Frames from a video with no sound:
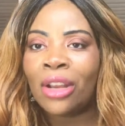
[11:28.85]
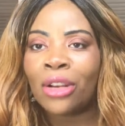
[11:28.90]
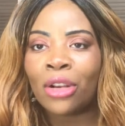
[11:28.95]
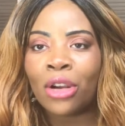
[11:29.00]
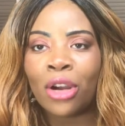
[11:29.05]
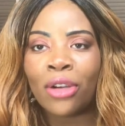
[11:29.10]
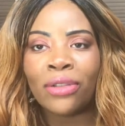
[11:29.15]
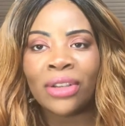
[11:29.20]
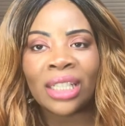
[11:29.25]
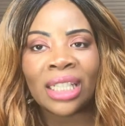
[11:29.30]

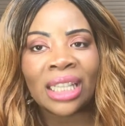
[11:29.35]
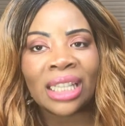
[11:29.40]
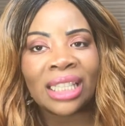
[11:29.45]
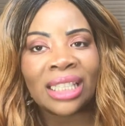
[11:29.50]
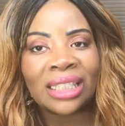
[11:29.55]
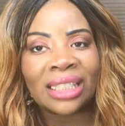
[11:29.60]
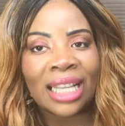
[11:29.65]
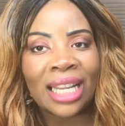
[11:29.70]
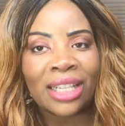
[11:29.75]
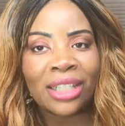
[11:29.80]
Go over and
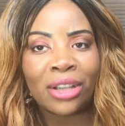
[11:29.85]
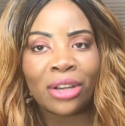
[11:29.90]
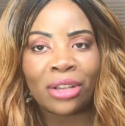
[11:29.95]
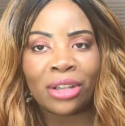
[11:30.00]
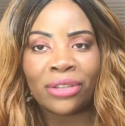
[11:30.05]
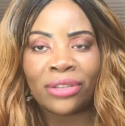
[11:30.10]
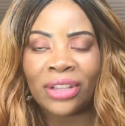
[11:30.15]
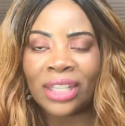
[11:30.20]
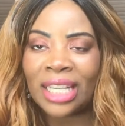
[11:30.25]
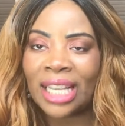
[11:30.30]
click that
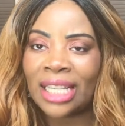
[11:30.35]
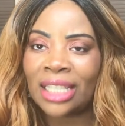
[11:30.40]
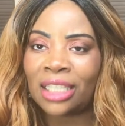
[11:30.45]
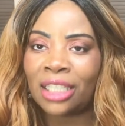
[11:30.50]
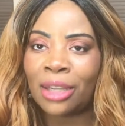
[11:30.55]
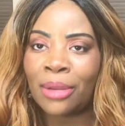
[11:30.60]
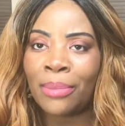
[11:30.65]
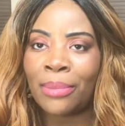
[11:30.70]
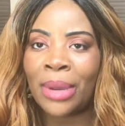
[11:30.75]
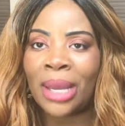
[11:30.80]

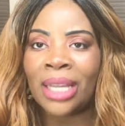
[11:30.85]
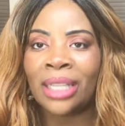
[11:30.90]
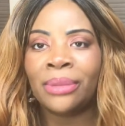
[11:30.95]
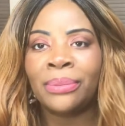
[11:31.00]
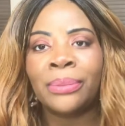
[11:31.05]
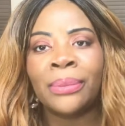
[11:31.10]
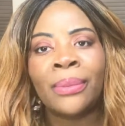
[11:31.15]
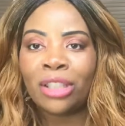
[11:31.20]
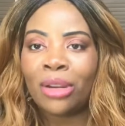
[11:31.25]
notification button.